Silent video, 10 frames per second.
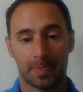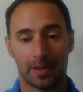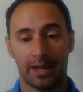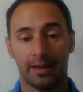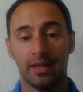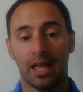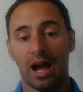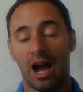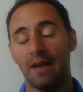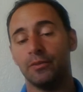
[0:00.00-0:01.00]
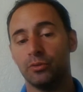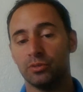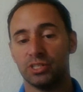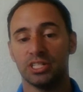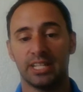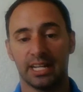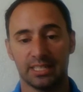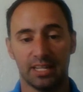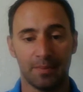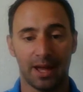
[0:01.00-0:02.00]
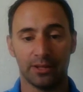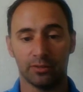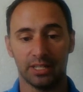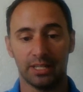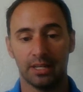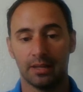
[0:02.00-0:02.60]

Okay, I've used this technique manually